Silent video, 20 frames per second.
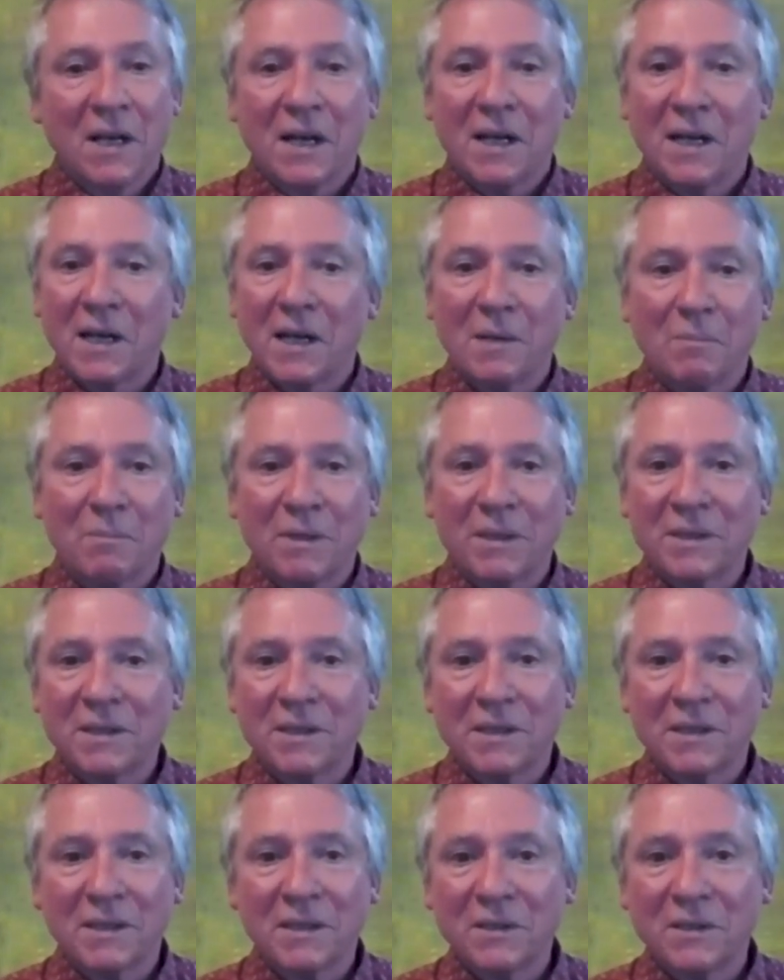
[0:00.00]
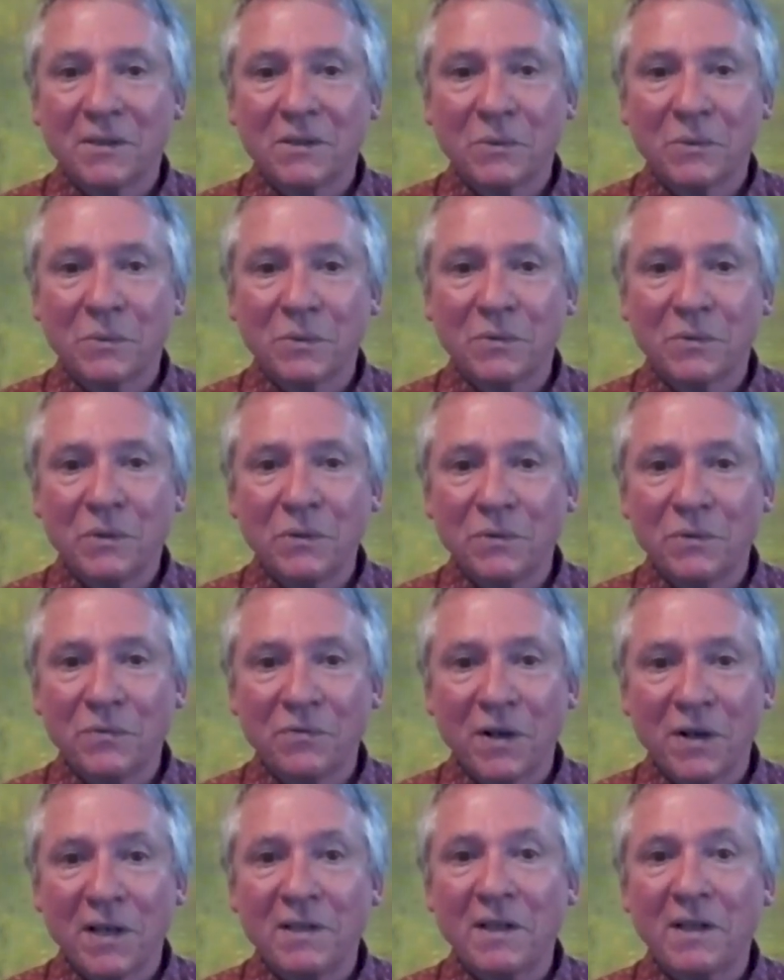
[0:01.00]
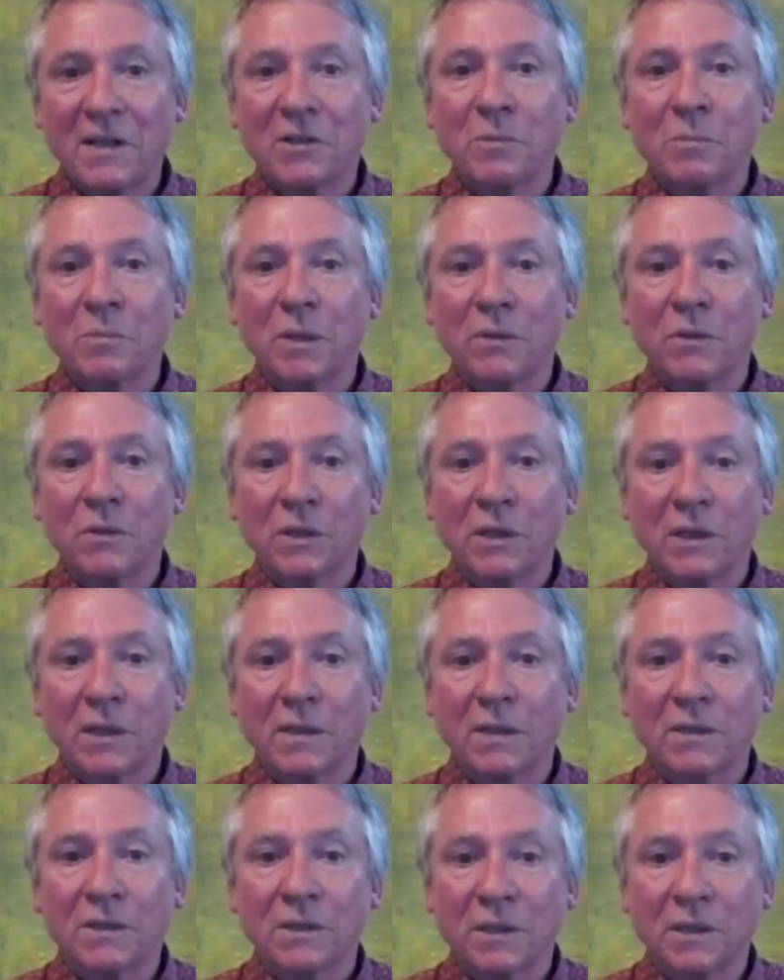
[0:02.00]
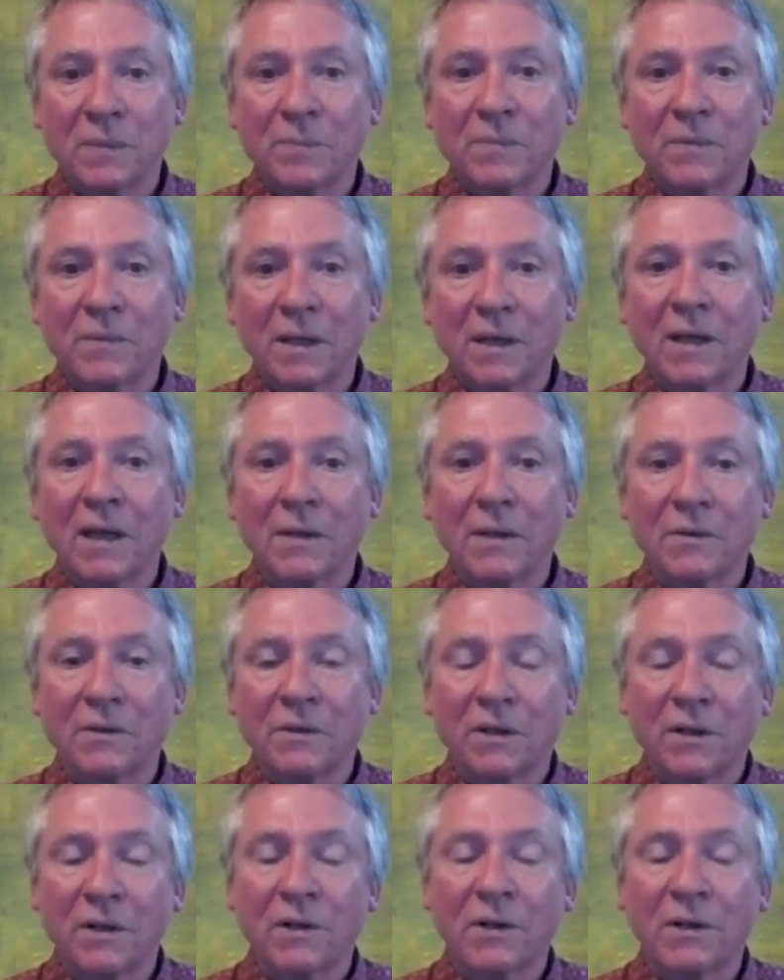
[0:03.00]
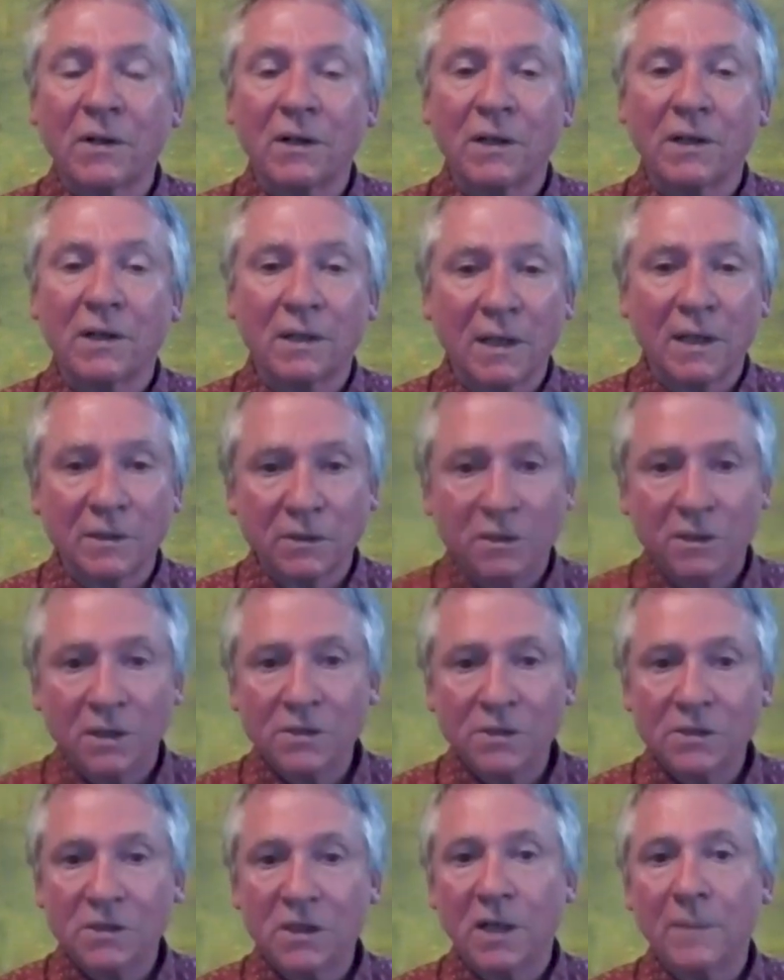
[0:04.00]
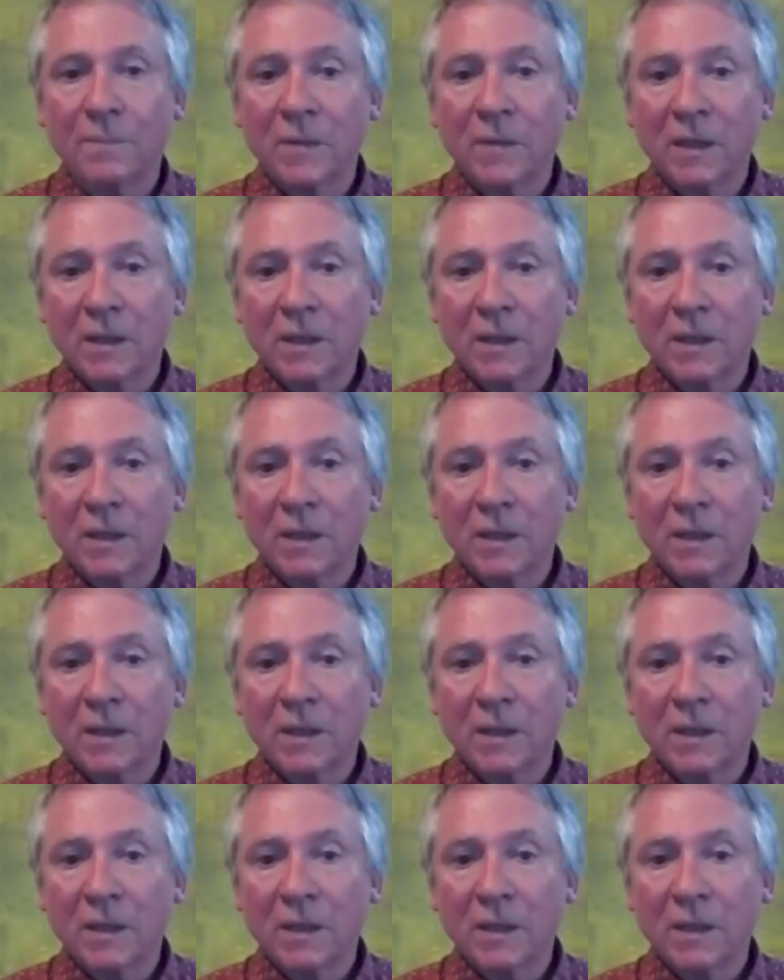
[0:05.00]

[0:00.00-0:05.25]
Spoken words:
But you would find that out by looking at the dossier.